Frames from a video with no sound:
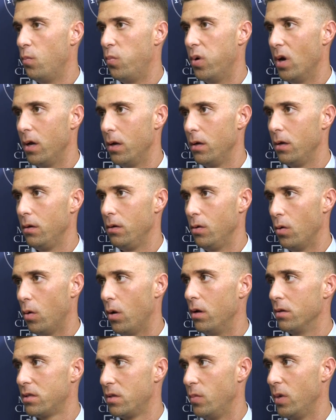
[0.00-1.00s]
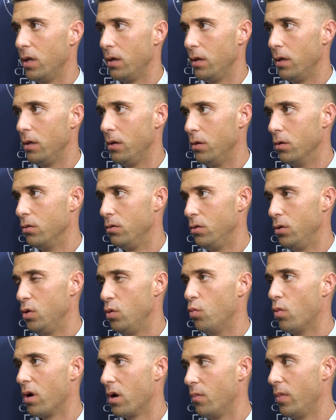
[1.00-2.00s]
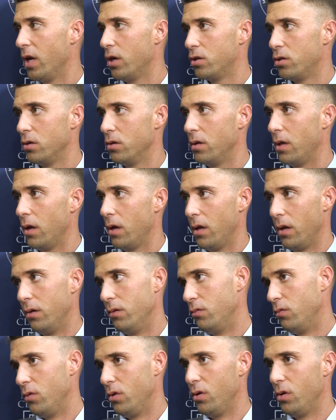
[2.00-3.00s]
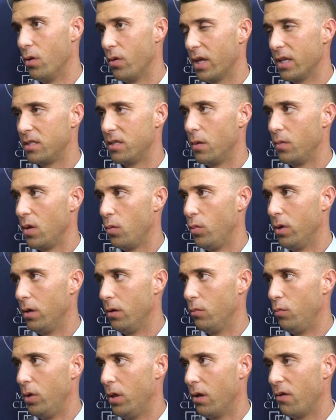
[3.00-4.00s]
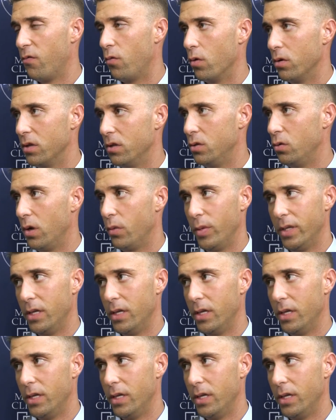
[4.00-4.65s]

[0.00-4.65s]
but, you know, ultimately you want to make sure that, and, you know, that's something we look forward to doing.